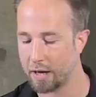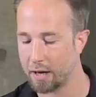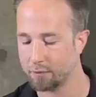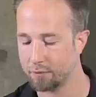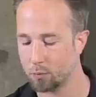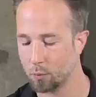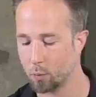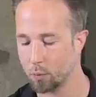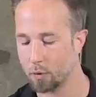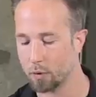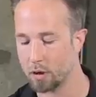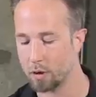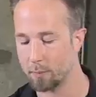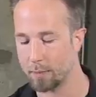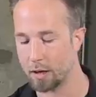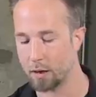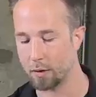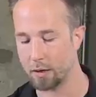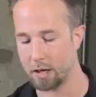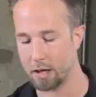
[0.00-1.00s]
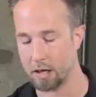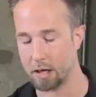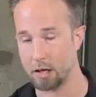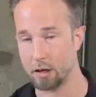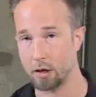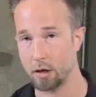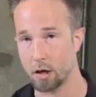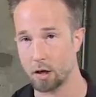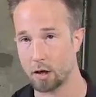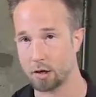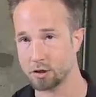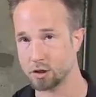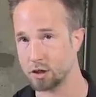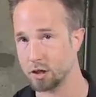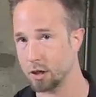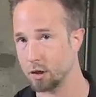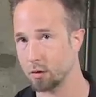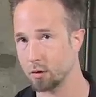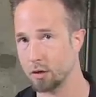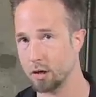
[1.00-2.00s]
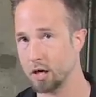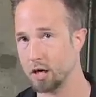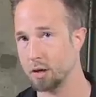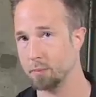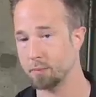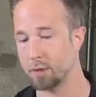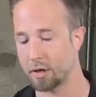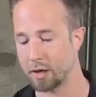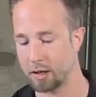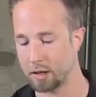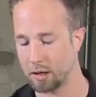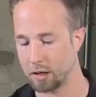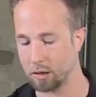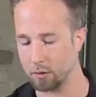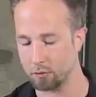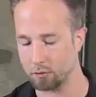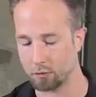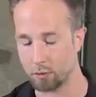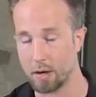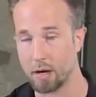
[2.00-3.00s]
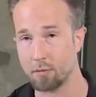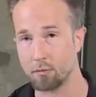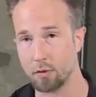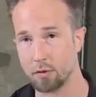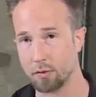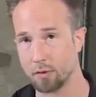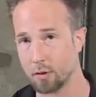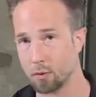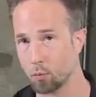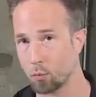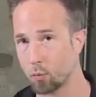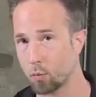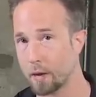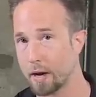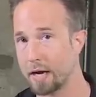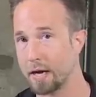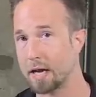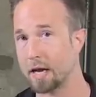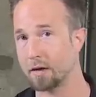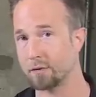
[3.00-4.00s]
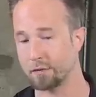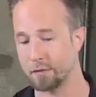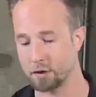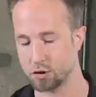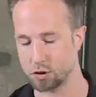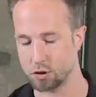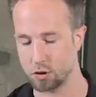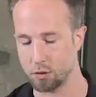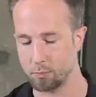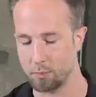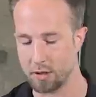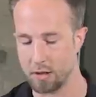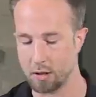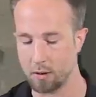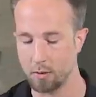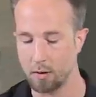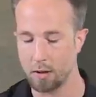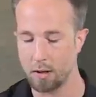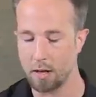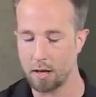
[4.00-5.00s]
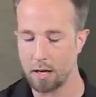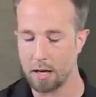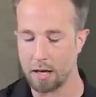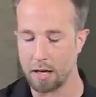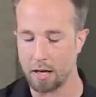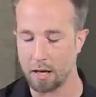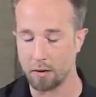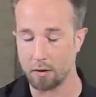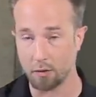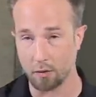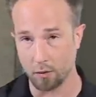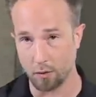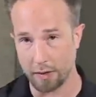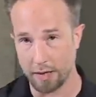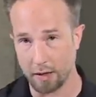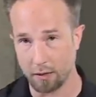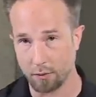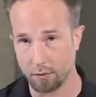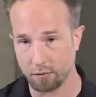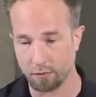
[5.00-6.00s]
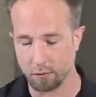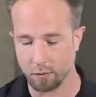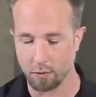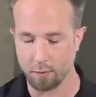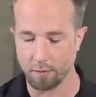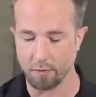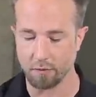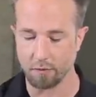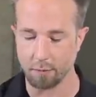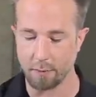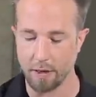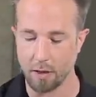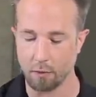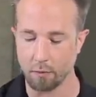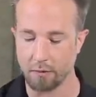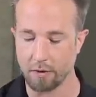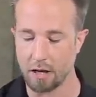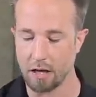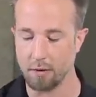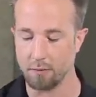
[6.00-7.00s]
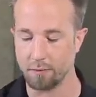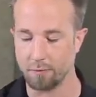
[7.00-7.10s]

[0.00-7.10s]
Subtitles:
have to worry about any notching or any binding, so everything right as it should be. And like the surface mount, a